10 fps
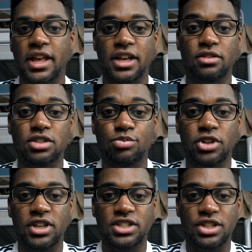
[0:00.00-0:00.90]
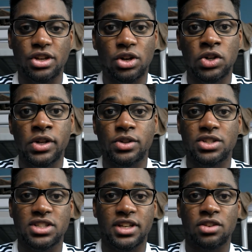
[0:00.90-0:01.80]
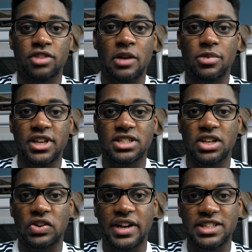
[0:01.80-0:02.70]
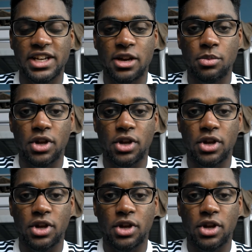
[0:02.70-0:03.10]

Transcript: It was a pretty easy goal. He was just in the right place at the right time,